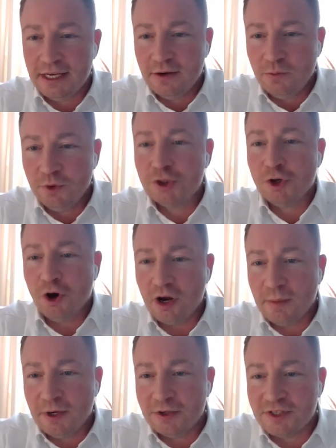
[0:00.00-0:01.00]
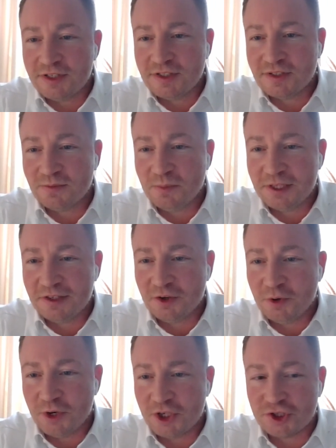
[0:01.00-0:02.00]
We talk about this, but the
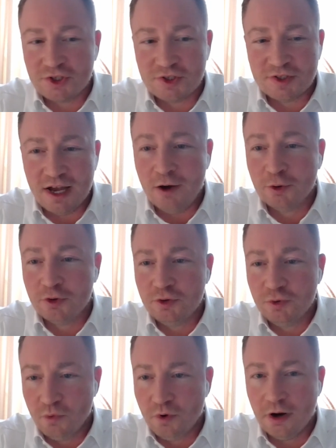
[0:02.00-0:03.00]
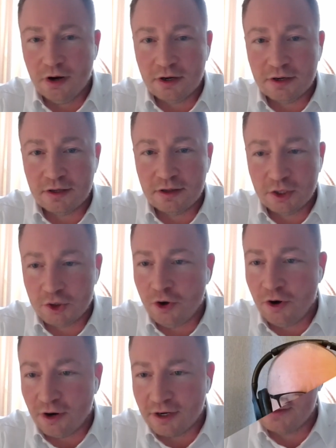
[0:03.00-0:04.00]
question is how to walk the talk.